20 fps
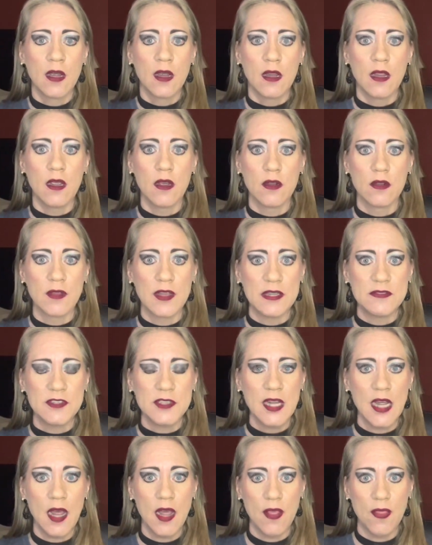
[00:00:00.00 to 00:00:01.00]
you know, they've
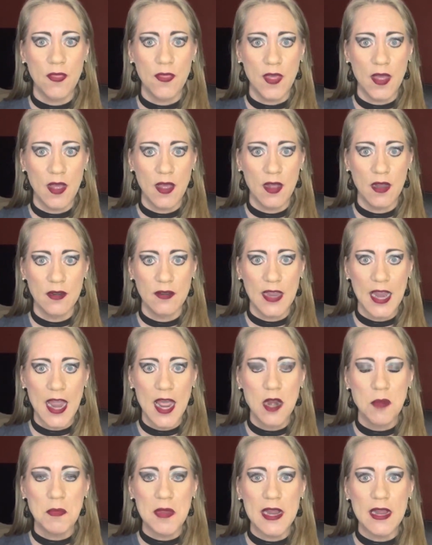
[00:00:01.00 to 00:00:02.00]
said that the
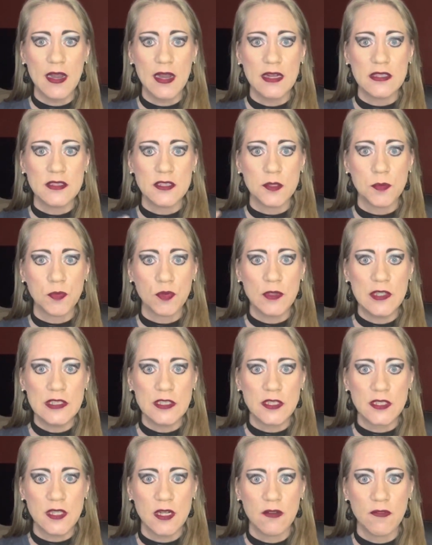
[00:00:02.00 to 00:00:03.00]
enemy is the
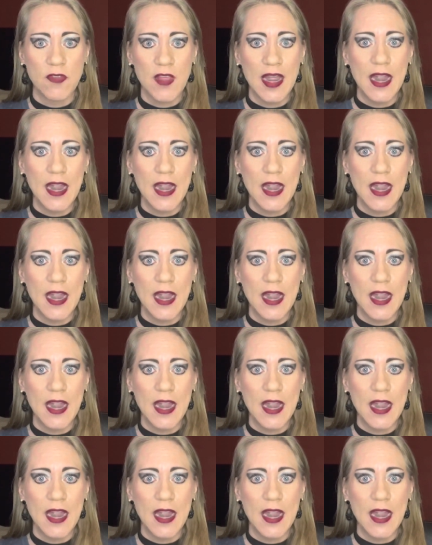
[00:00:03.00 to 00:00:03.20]
prince of the